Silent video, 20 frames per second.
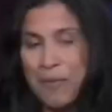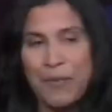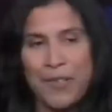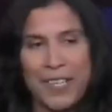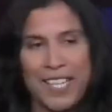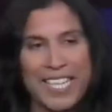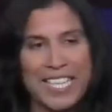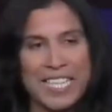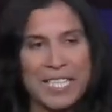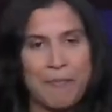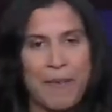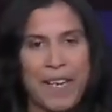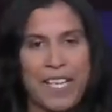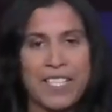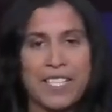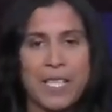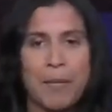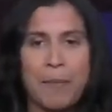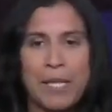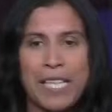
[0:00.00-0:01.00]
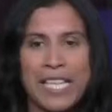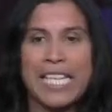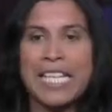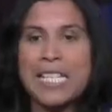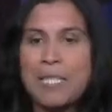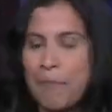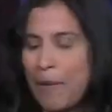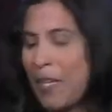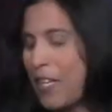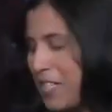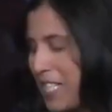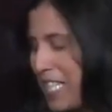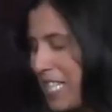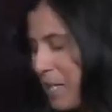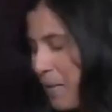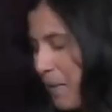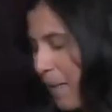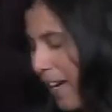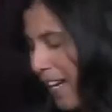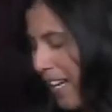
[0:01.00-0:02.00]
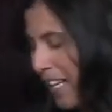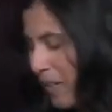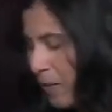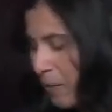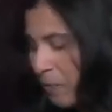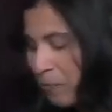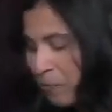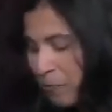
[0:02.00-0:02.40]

what I expect. So please participate.